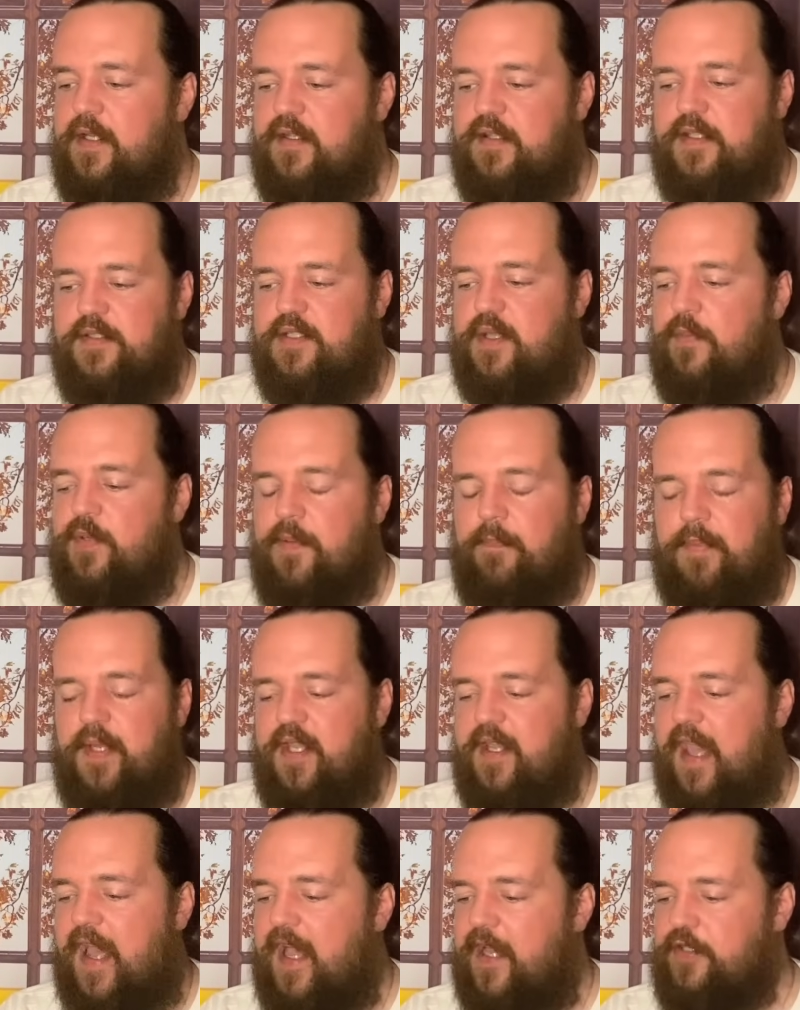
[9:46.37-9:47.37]
This could be a
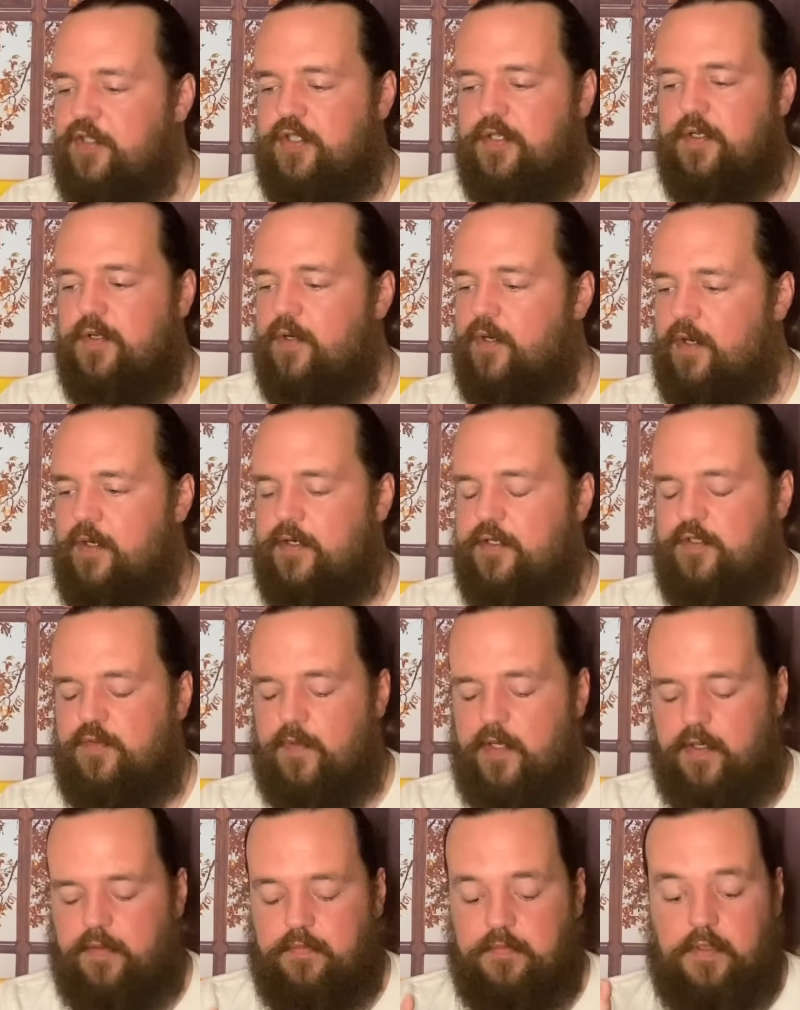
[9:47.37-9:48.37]
big action card as
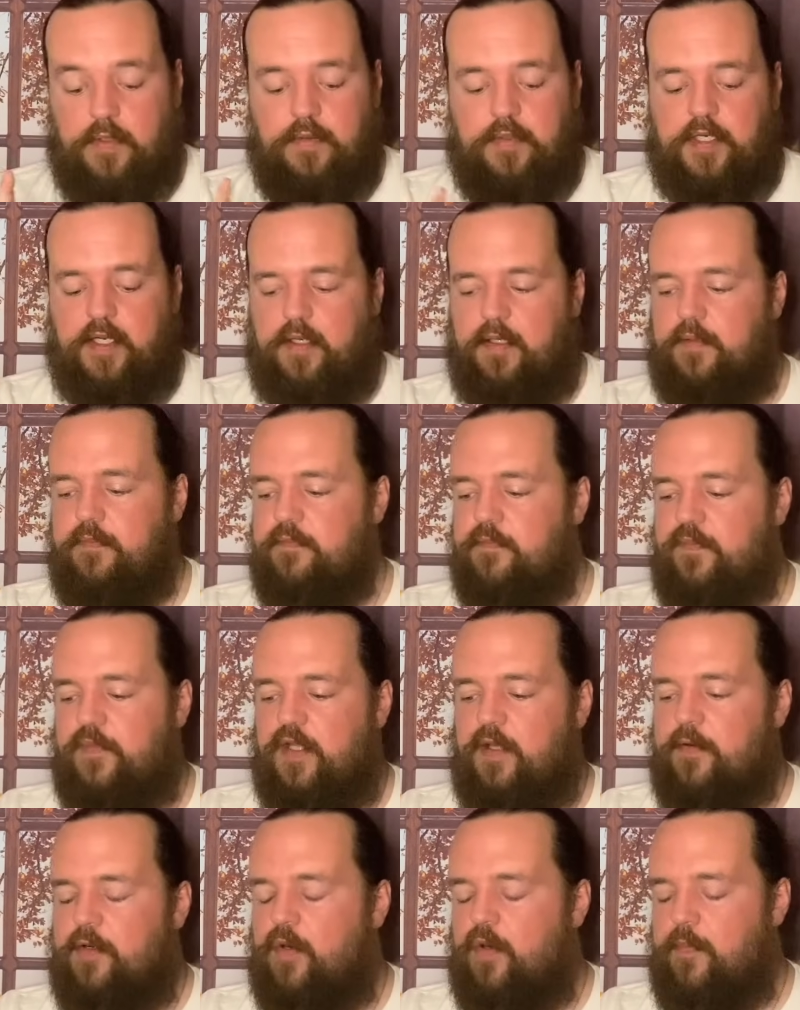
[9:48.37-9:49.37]
well. Okay,
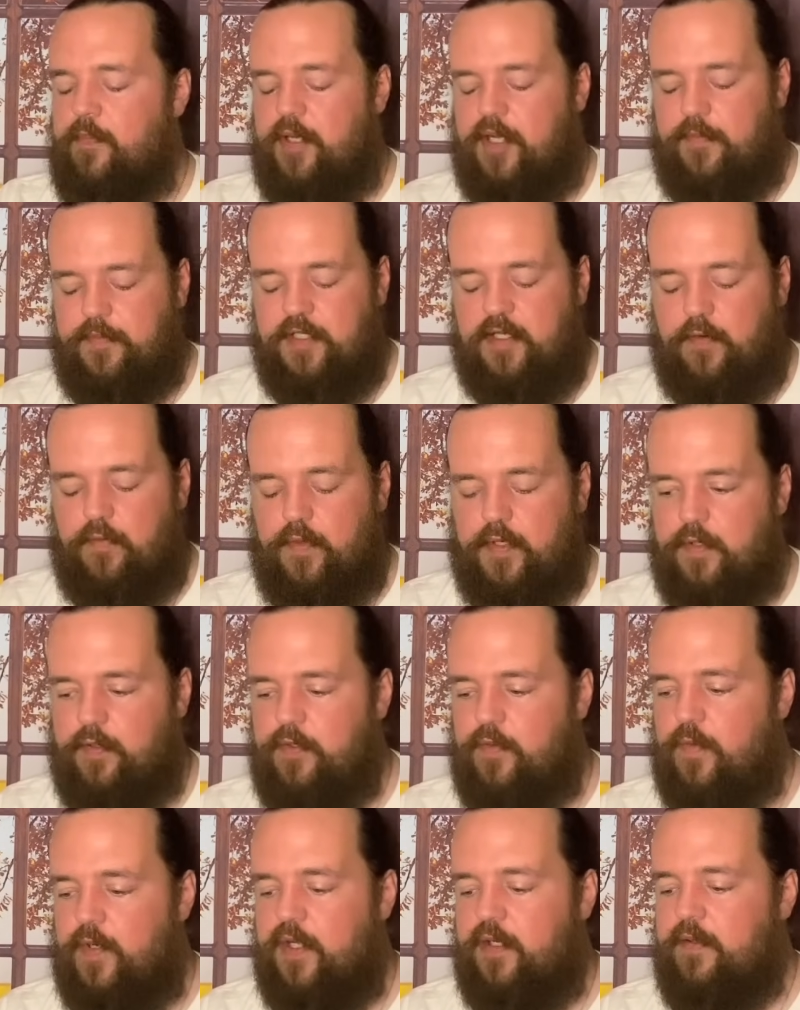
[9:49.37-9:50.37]
that card popped out real
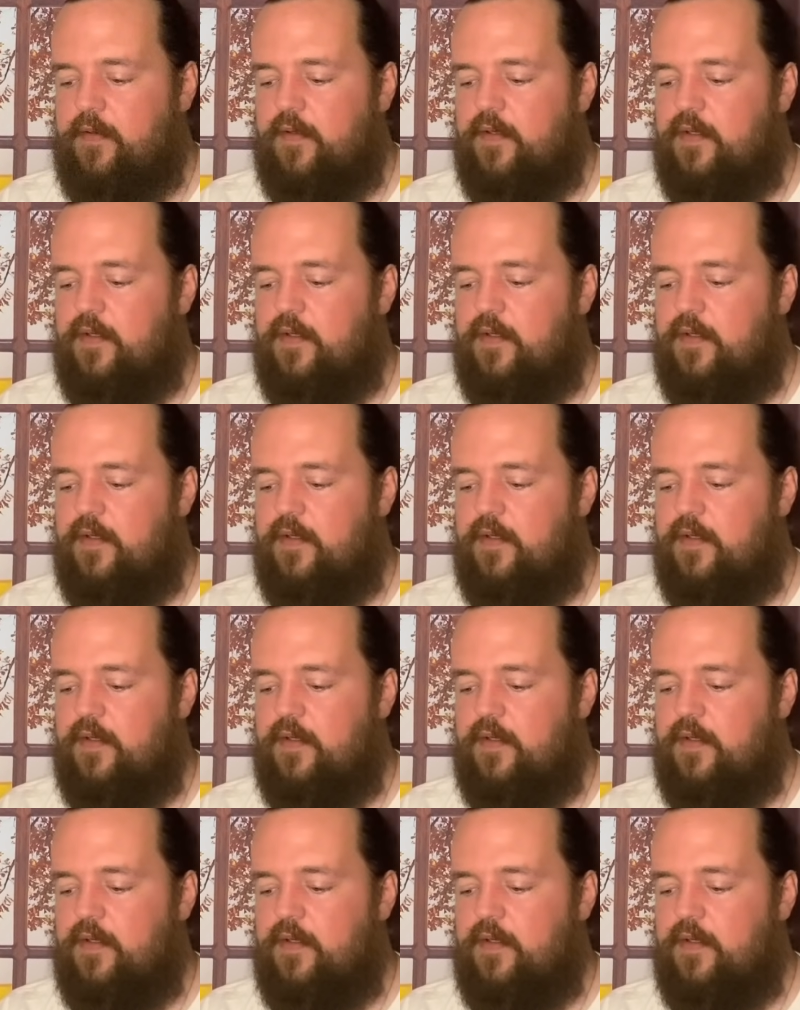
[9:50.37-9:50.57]
quick.